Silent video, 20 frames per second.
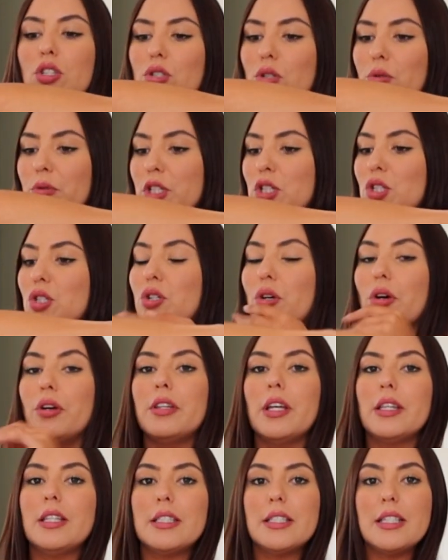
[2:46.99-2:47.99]
to ensure
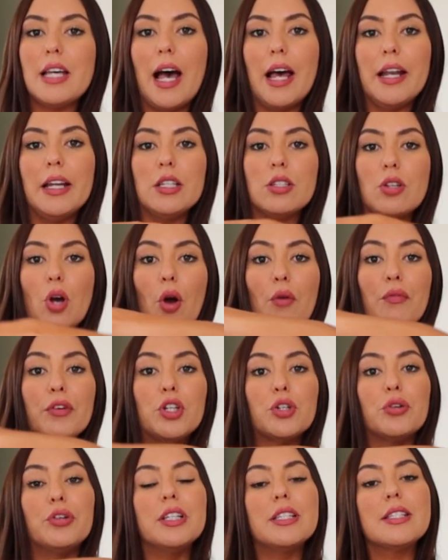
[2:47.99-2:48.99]
that the tan is over
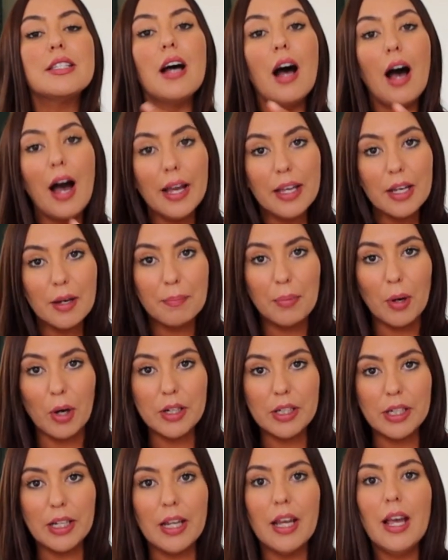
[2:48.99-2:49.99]
your entire
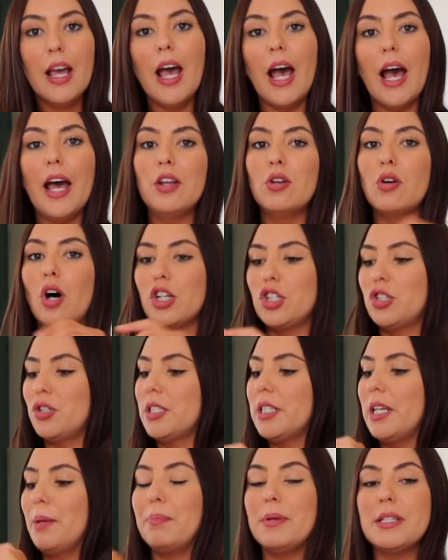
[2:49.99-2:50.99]
body and not
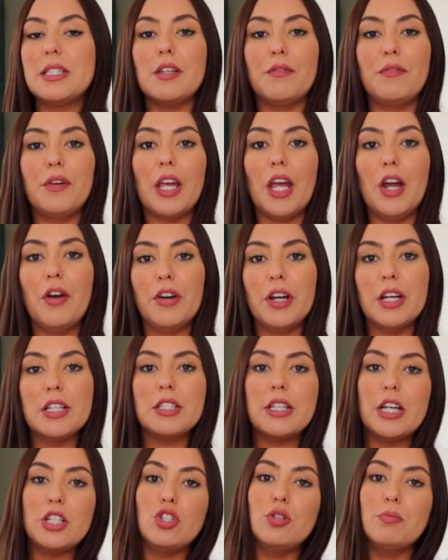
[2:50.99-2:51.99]
just in specific
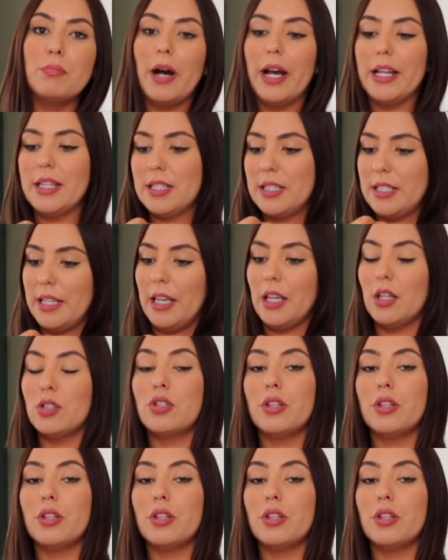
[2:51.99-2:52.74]
areas that you might see.